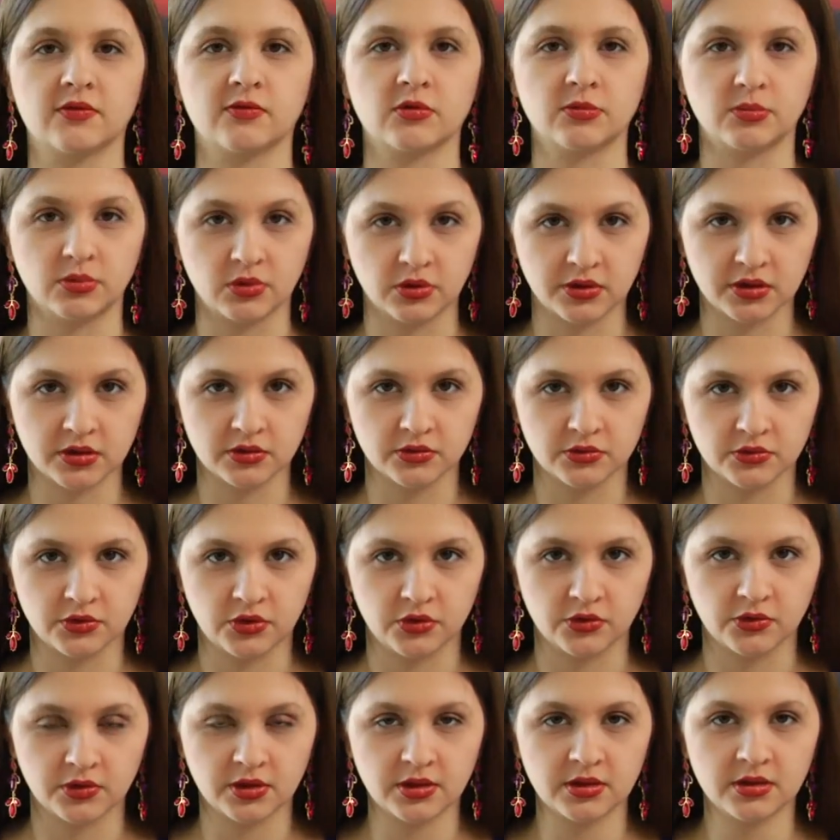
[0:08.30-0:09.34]
for personal
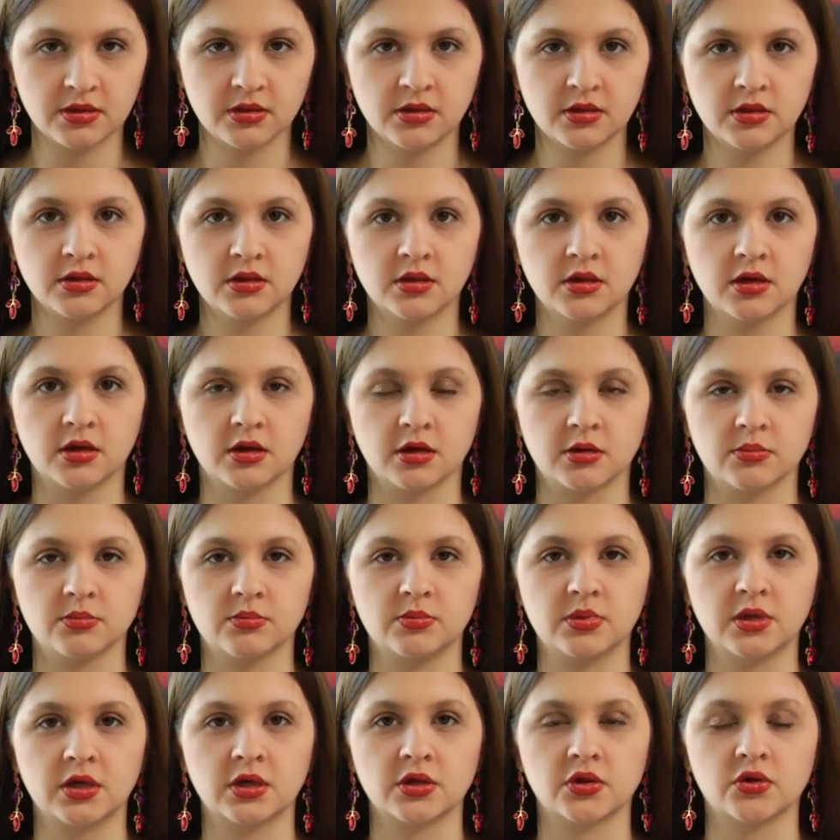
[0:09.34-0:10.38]
use um,
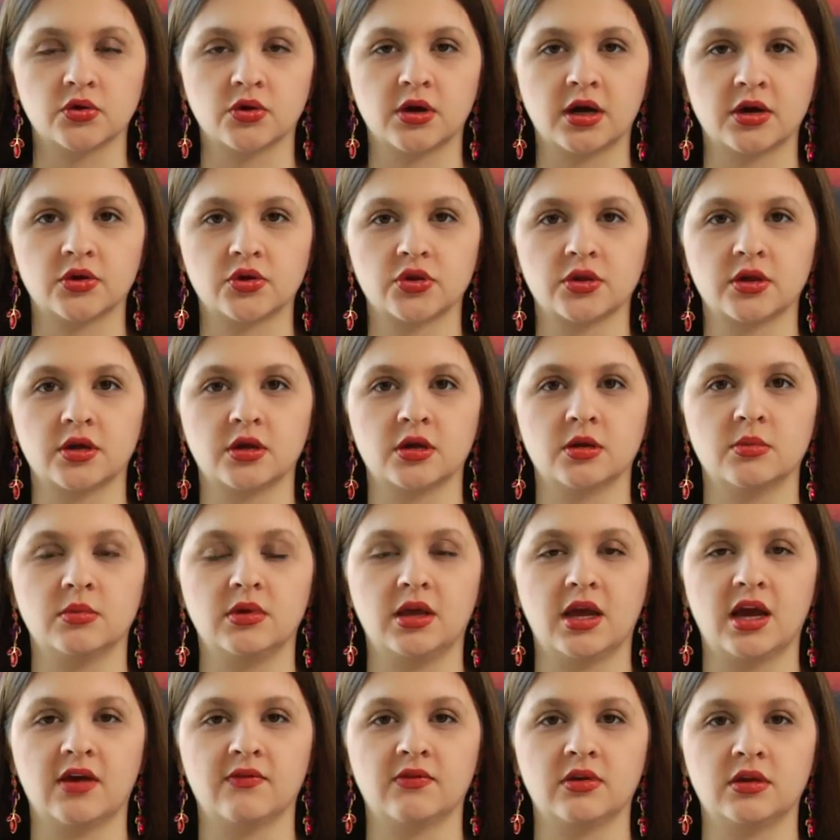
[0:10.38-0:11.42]
because you're actually going to be
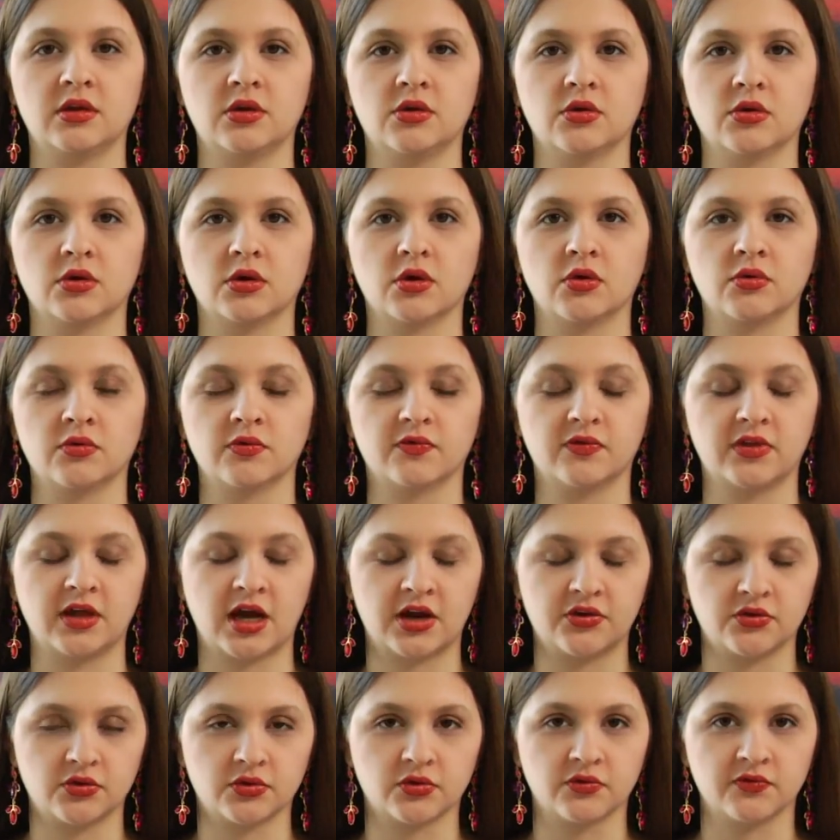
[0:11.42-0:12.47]
having your own
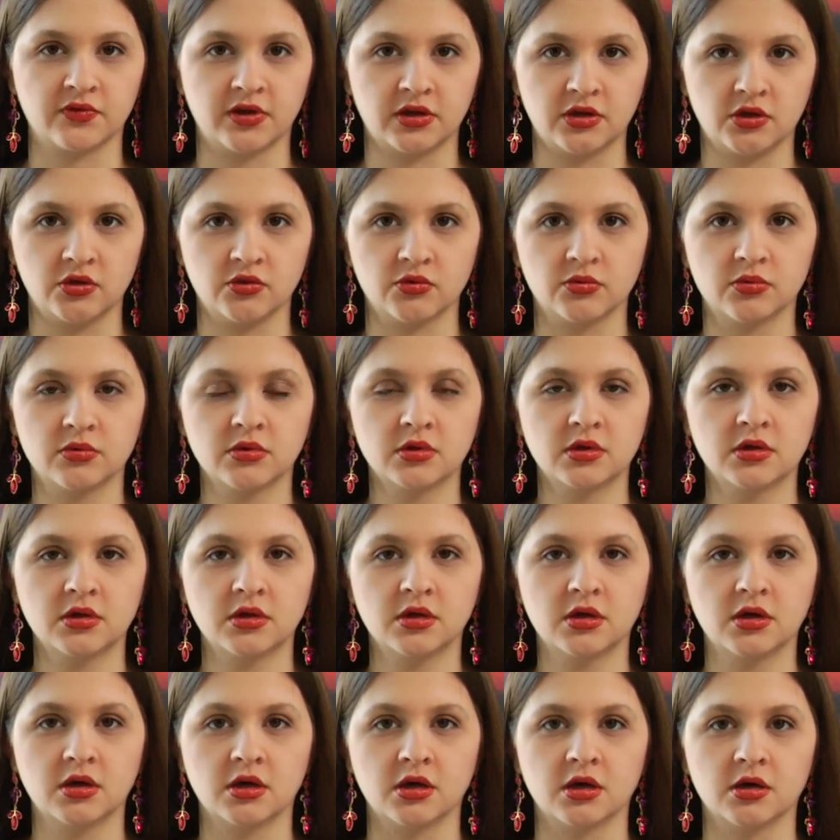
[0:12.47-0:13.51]
theatrical venue,
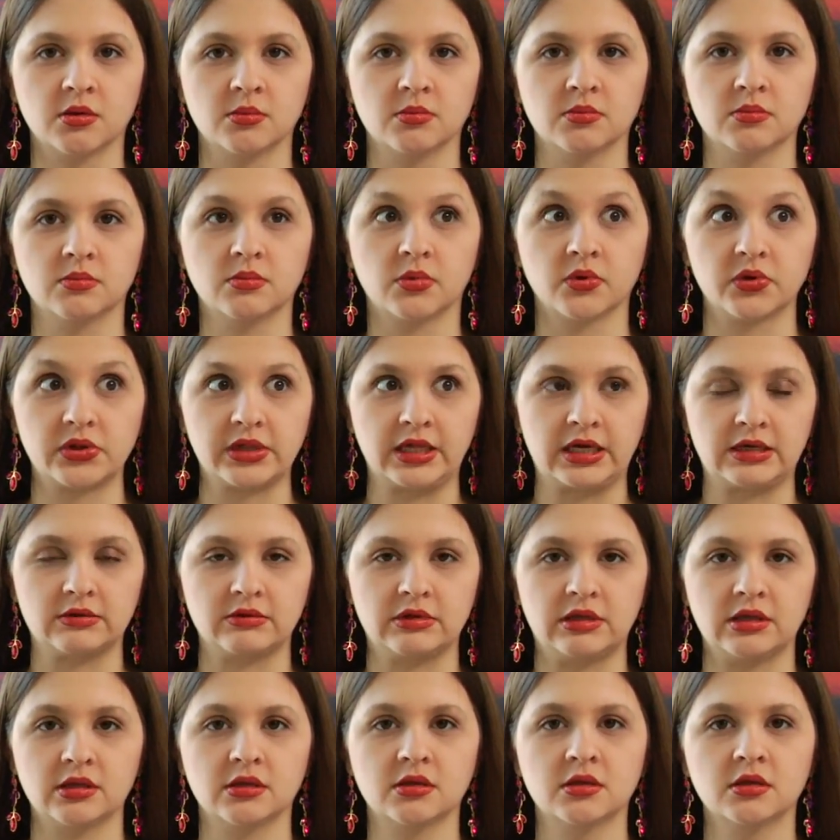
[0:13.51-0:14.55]
um, most
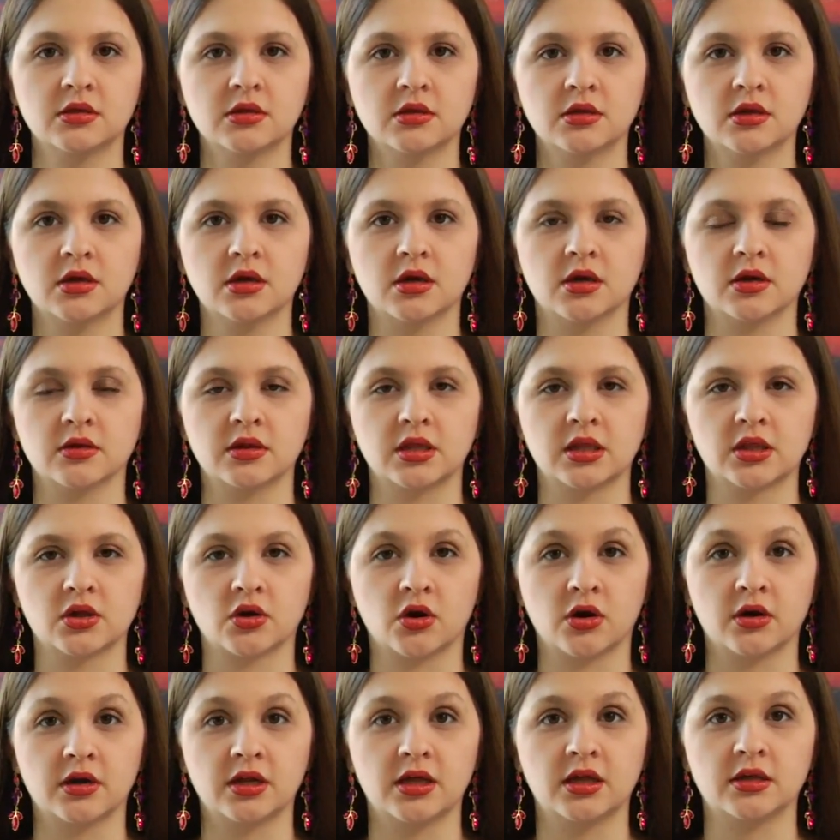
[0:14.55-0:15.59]
likely, uh, that's
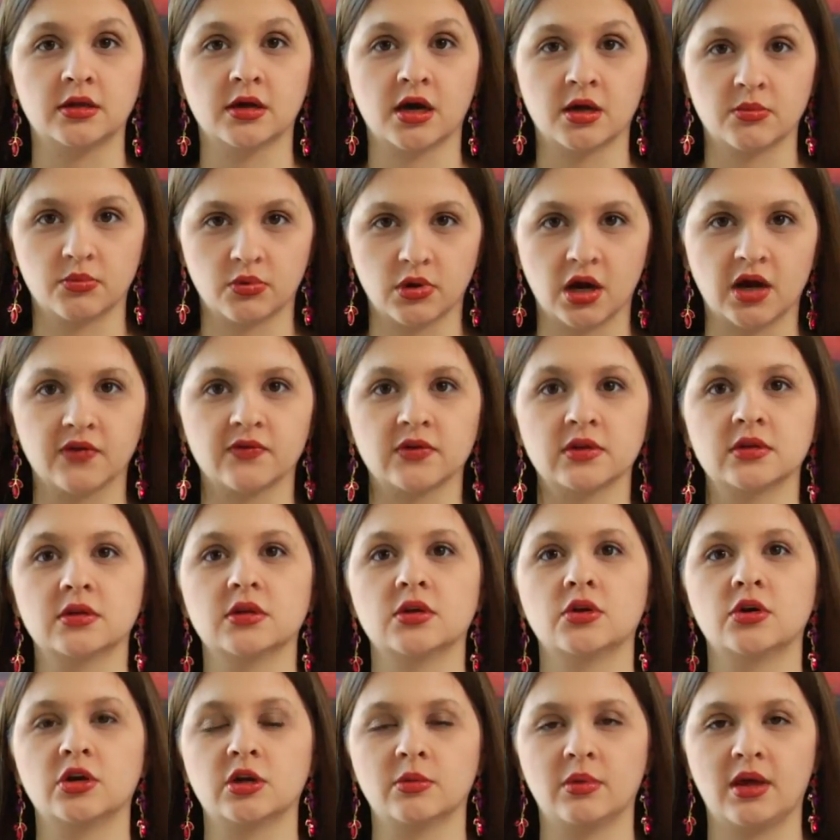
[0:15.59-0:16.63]
already a nonprofit that
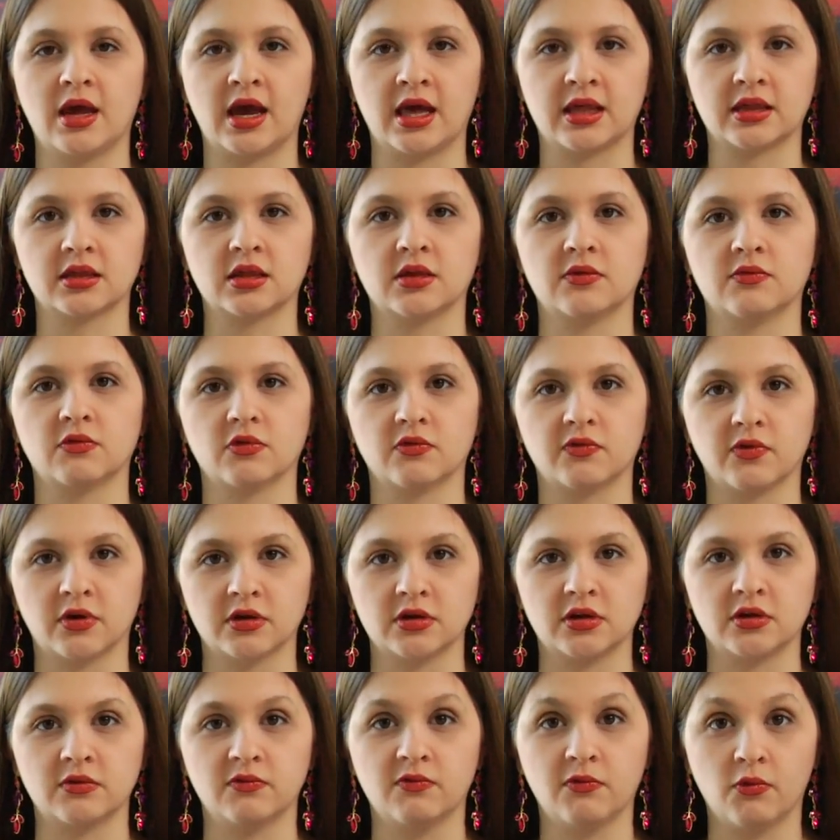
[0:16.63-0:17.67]
you're going to be asking for
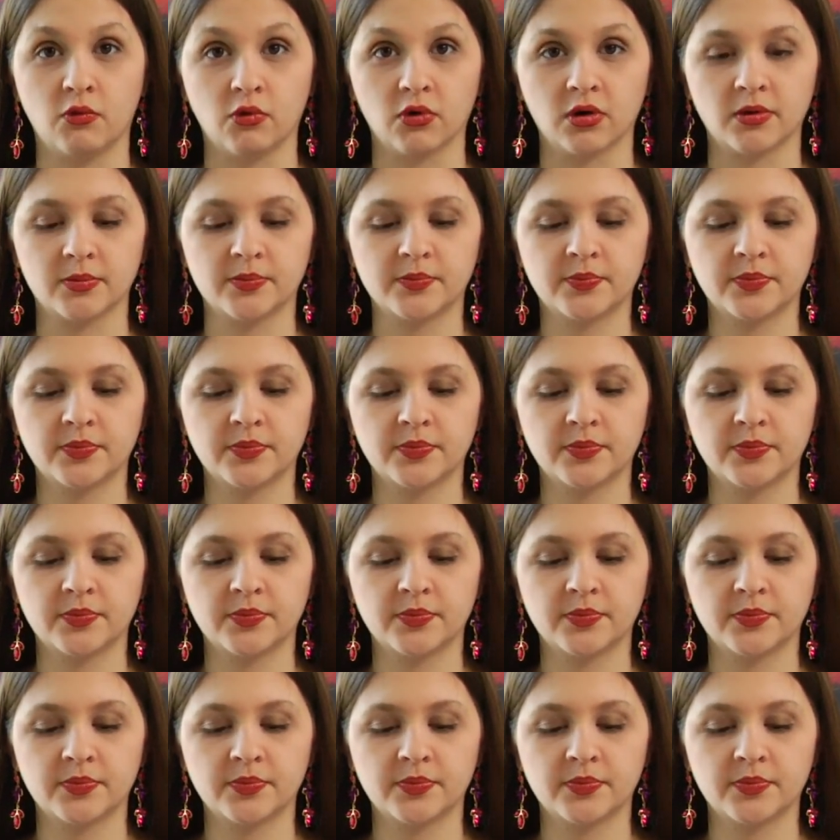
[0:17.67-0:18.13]
funding for.